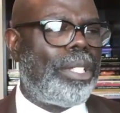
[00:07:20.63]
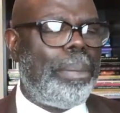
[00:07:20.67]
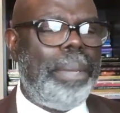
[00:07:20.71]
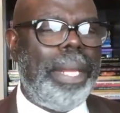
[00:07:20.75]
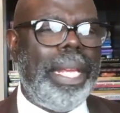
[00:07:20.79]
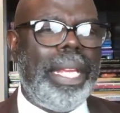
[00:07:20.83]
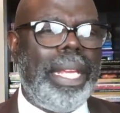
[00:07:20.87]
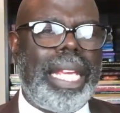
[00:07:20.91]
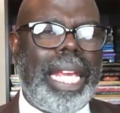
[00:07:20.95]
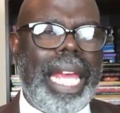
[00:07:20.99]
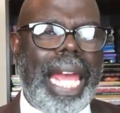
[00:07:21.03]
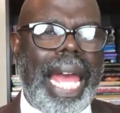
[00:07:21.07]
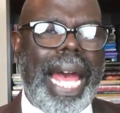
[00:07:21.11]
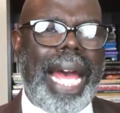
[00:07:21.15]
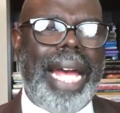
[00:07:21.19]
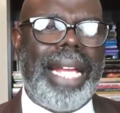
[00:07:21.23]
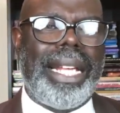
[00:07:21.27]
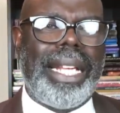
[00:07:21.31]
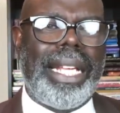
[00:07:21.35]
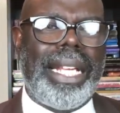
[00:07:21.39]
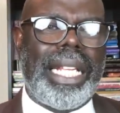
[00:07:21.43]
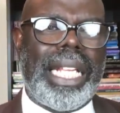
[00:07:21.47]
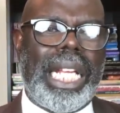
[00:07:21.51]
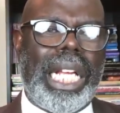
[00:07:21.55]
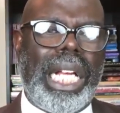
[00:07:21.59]
to be
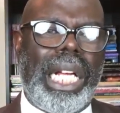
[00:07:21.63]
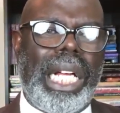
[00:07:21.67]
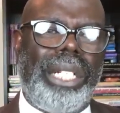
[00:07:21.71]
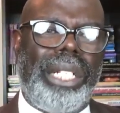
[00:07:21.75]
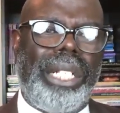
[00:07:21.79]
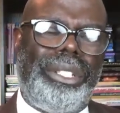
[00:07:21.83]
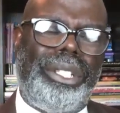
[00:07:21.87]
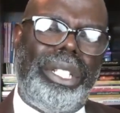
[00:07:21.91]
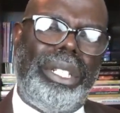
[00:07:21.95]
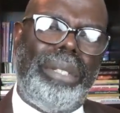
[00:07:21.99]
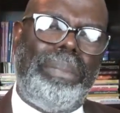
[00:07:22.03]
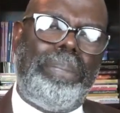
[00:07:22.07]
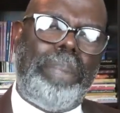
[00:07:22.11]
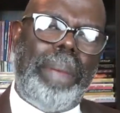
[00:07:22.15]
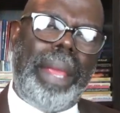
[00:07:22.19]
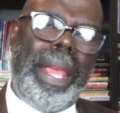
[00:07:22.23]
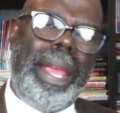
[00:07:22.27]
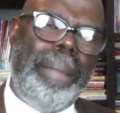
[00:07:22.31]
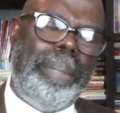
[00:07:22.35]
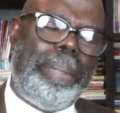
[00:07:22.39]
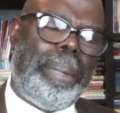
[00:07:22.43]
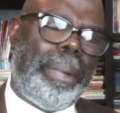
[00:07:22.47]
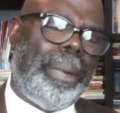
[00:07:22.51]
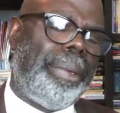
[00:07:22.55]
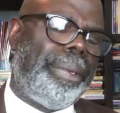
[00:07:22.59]
counter-cultured
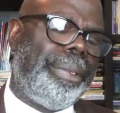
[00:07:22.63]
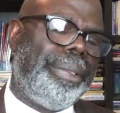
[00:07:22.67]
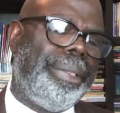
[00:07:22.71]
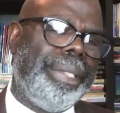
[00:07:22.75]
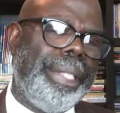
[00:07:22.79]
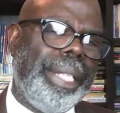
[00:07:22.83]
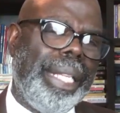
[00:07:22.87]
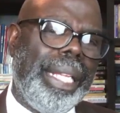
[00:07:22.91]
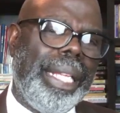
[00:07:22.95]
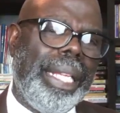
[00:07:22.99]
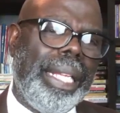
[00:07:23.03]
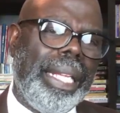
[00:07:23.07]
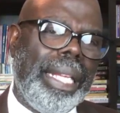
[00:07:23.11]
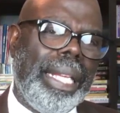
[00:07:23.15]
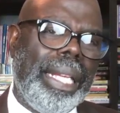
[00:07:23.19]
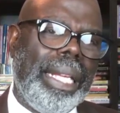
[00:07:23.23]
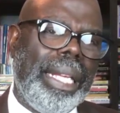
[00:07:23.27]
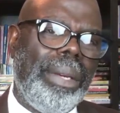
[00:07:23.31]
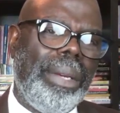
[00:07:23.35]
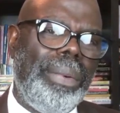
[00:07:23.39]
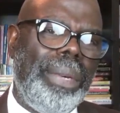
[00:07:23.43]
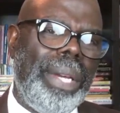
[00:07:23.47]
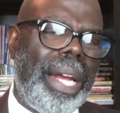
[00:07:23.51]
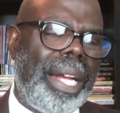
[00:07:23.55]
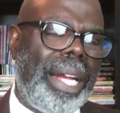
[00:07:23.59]
people.
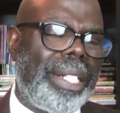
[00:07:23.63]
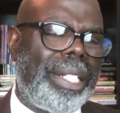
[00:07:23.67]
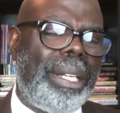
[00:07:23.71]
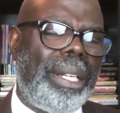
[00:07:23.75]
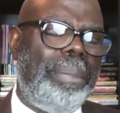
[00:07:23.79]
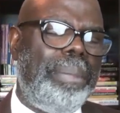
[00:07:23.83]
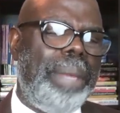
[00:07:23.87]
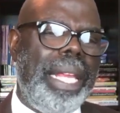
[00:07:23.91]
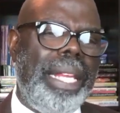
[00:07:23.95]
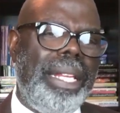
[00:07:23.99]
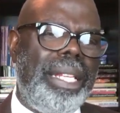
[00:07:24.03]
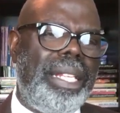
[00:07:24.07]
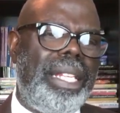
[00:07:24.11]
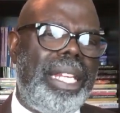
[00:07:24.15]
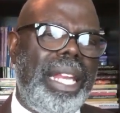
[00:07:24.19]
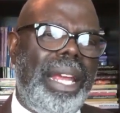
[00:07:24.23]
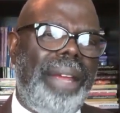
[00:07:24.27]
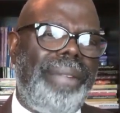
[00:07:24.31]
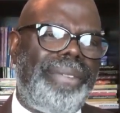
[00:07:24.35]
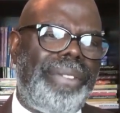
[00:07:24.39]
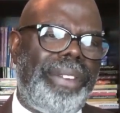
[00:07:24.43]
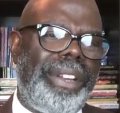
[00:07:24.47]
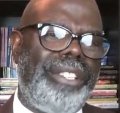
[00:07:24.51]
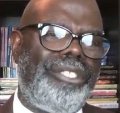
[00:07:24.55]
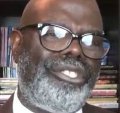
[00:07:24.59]
We ought to be
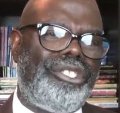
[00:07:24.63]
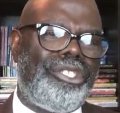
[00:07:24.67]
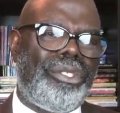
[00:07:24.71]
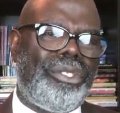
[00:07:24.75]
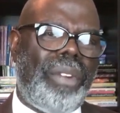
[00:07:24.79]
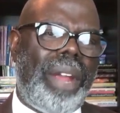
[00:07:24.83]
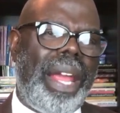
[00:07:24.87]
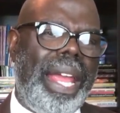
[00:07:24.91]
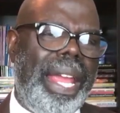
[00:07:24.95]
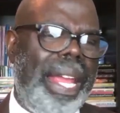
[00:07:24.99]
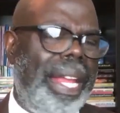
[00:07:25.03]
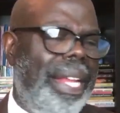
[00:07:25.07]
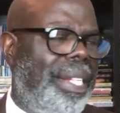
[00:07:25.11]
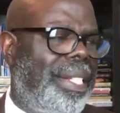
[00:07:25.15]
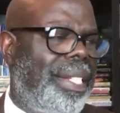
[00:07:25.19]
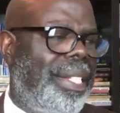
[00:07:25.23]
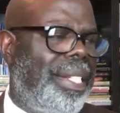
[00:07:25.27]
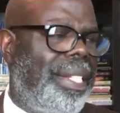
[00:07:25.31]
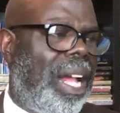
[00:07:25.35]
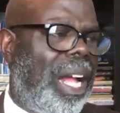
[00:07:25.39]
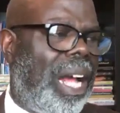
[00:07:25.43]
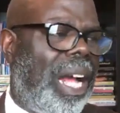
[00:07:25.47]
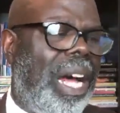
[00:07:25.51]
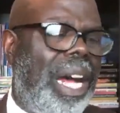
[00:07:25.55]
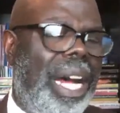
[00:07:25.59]
different, strange,
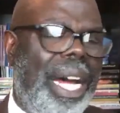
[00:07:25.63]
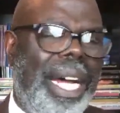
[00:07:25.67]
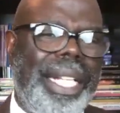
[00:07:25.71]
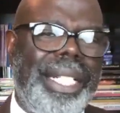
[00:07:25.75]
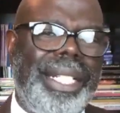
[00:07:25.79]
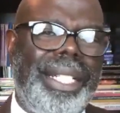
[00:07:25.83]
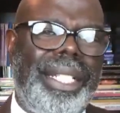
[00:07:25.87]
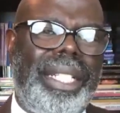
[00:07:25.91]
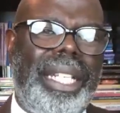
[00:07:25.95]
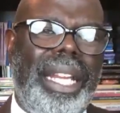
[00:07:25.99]
odd,